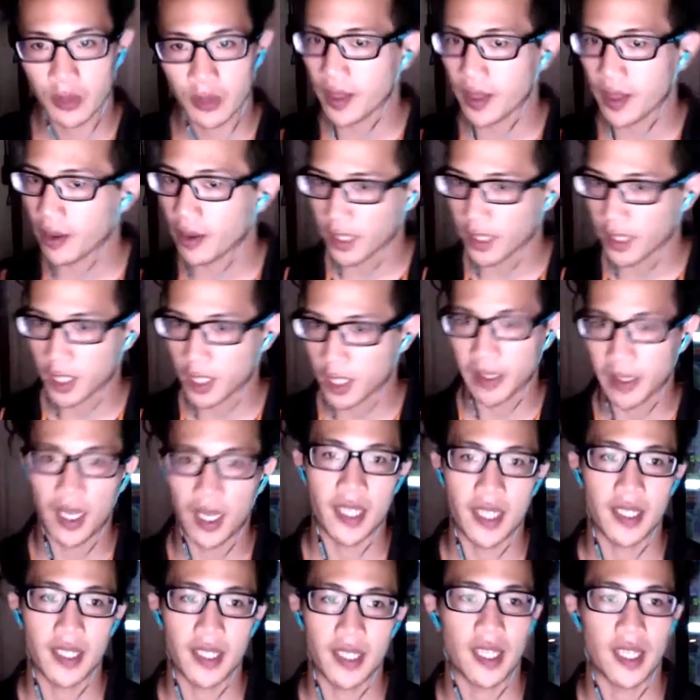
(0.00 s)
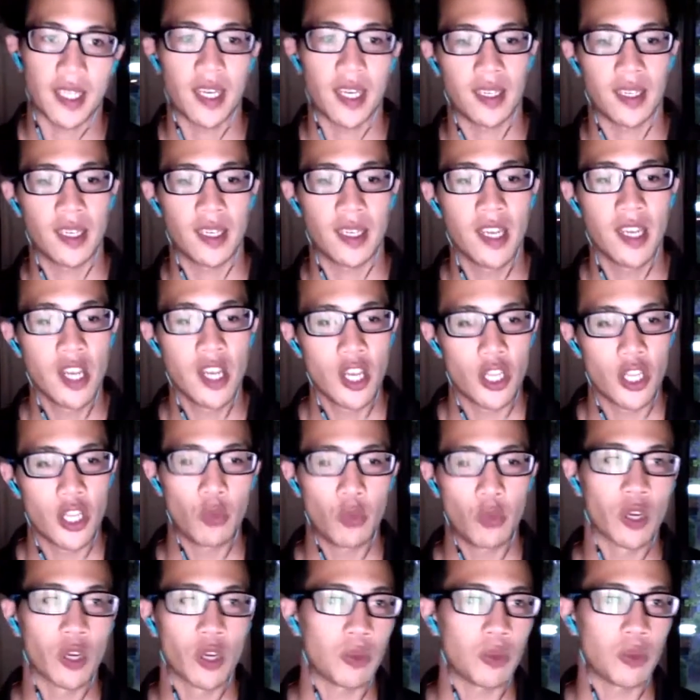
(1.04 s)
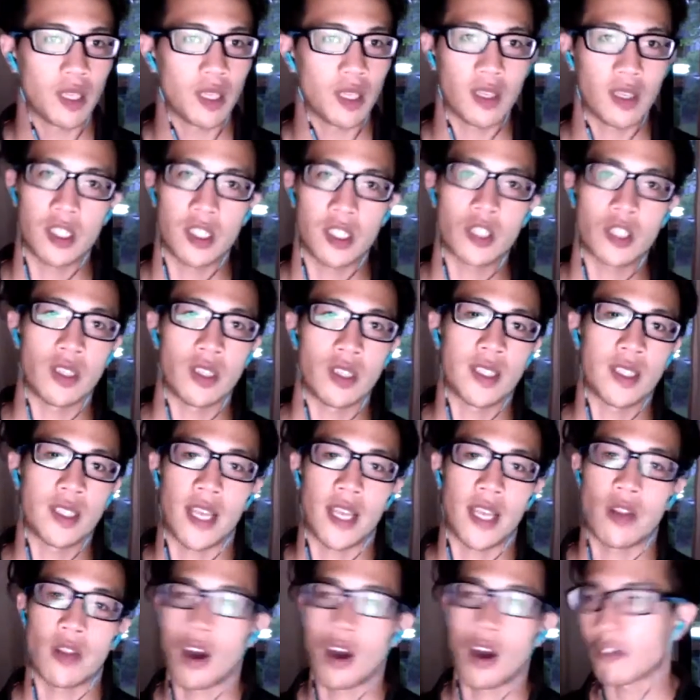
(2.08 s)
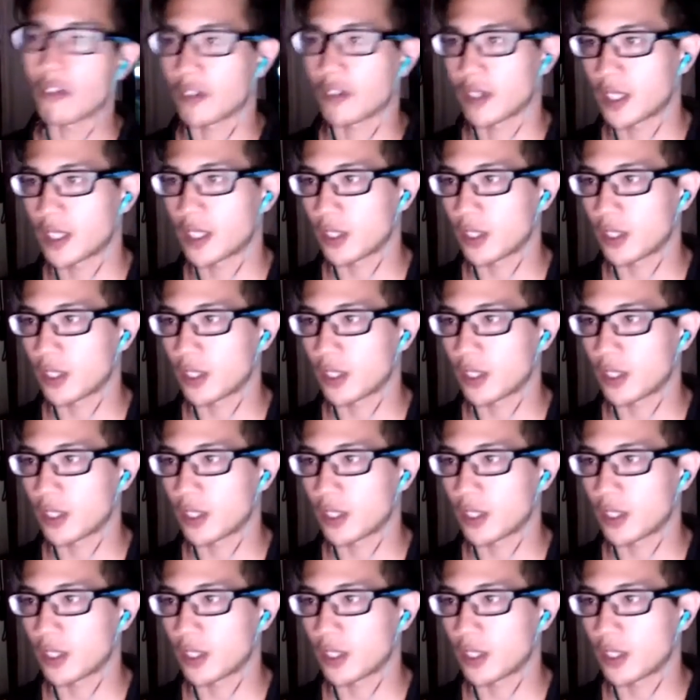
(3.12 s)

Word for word: only speed lights, and you work with the constraints that you're offered.